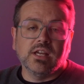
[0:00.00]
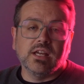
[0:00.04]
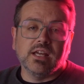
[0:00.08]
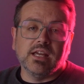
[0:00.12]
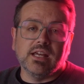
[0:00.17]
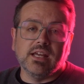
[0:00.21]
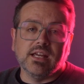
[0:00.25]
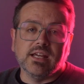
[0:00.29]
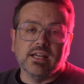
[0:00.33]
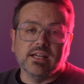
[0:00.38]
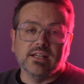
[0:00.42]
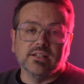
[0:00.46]

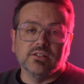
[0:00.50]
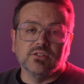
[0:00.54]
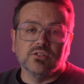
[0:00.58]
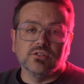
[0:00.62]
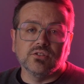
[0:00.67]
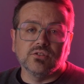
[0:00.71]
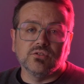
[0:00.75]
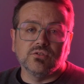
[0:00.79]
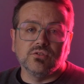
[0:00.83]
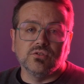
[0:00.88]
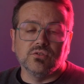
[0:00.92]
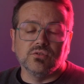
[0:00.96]
and
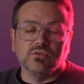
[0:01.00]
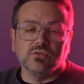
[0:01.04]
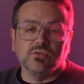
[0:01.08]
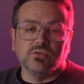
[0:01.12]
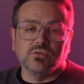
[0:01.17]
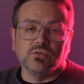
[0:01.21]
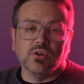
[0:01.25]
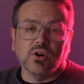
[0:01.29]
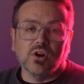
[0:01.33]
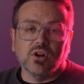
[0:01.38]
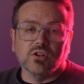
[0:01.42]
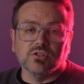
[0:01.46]

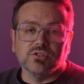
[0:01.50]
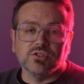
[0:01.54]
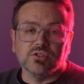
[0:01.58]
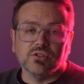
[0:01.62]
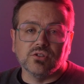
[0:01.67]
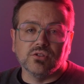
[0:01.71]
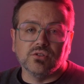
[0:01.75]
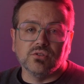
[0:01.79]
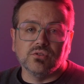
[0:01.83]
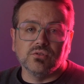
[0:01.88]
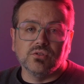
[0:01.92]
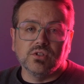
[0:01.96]
to
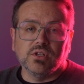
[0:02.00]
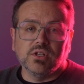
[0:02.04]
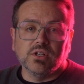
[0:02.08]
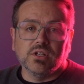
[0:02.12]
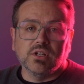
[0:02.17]
also